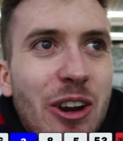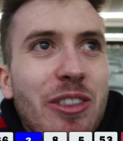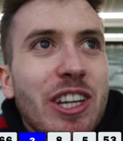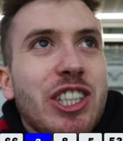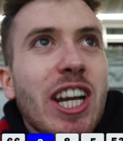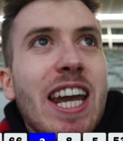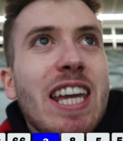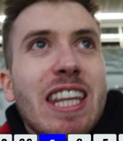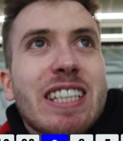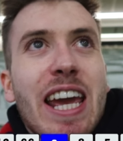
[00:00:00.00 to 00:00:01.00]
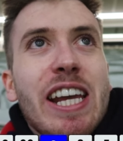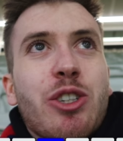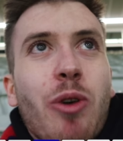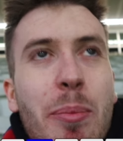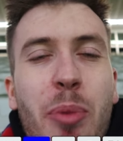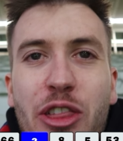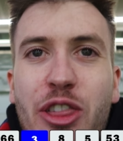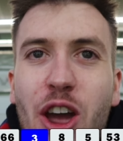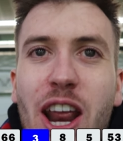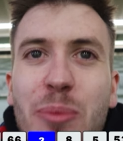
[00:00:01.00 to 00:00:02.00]
here at the G. The Ds are up by
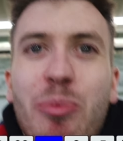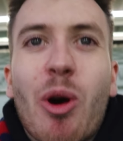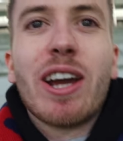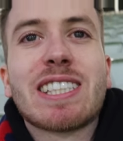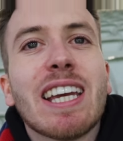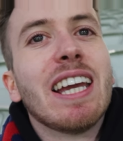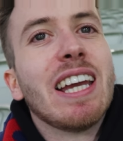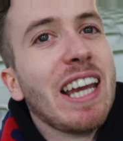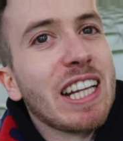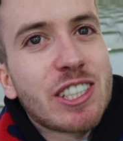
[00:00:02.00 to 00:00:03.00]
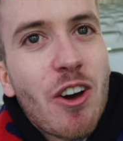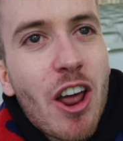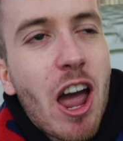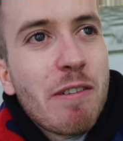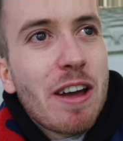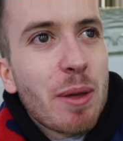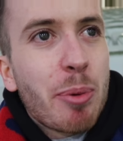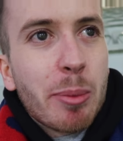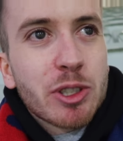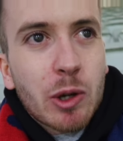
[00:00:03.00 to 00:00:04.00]
13 points. It's not over, the
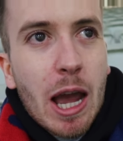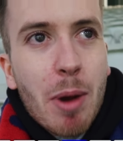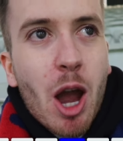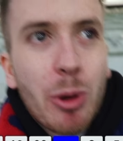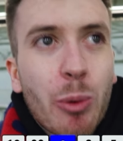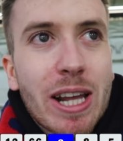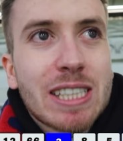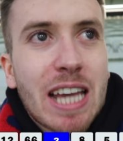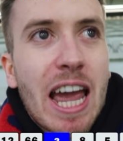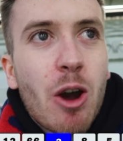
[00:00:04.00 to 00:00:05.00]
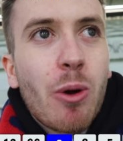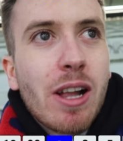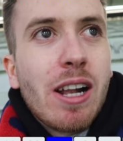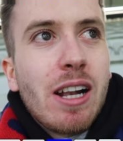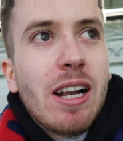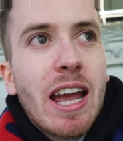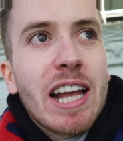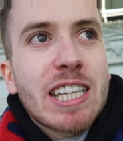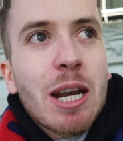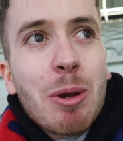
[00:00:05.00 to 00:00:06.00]
Bombers will come home with a wet sail.
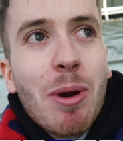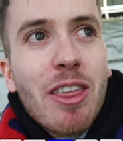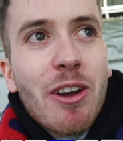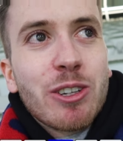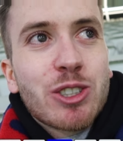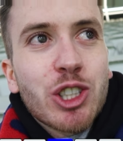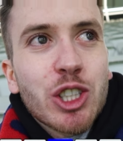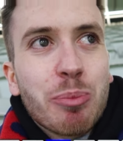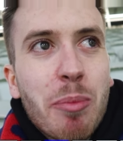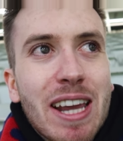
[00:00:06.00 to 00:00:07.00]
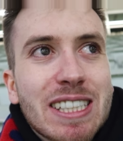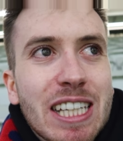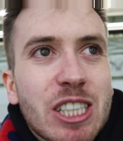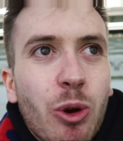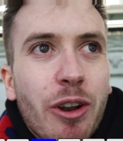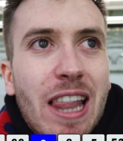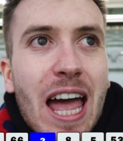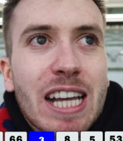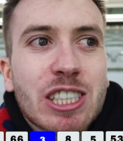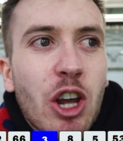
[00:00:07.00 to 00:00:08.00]
It's going to be one of those just messy sort of
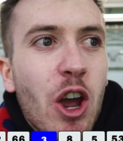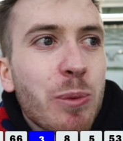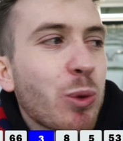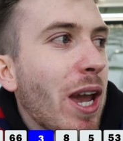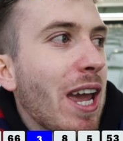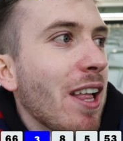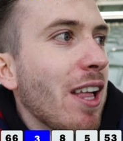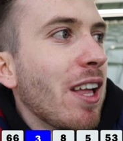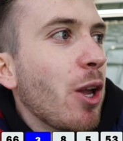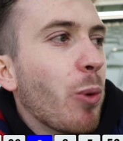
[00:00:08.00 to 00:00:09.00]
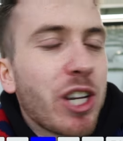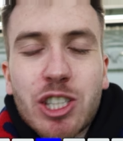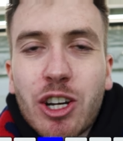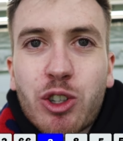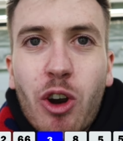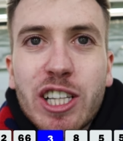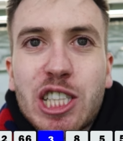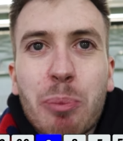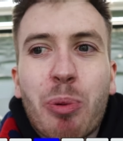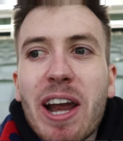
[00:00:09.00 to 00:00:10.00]
last terms where we're just going to try and
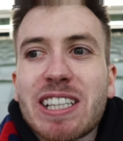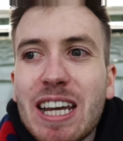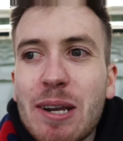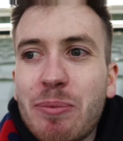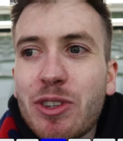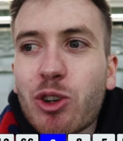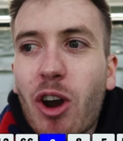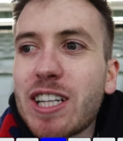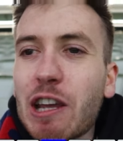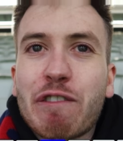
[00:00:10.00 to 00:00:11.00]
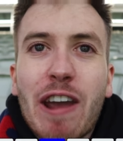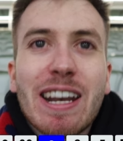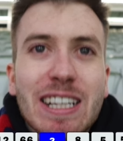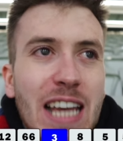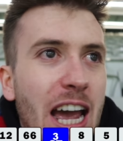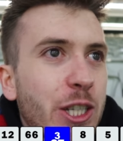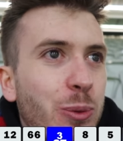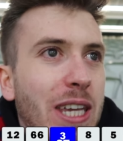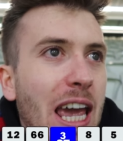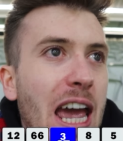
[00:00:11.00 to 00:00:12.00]
suppress it, try and defend as hard as
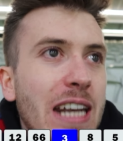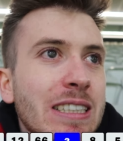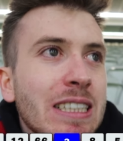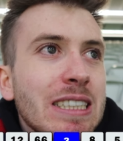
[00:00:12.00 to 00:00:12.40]
we can.